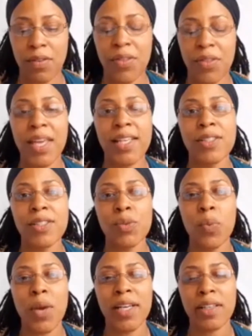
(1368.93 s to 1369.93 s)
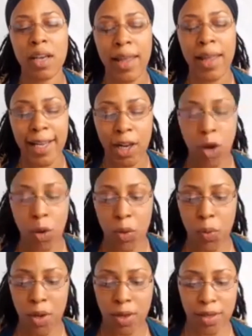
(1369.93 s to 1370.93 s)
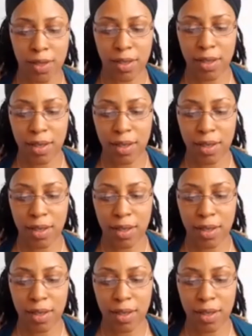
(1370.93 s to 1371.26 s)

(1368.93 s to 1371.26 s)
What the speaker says: things went like clockwork.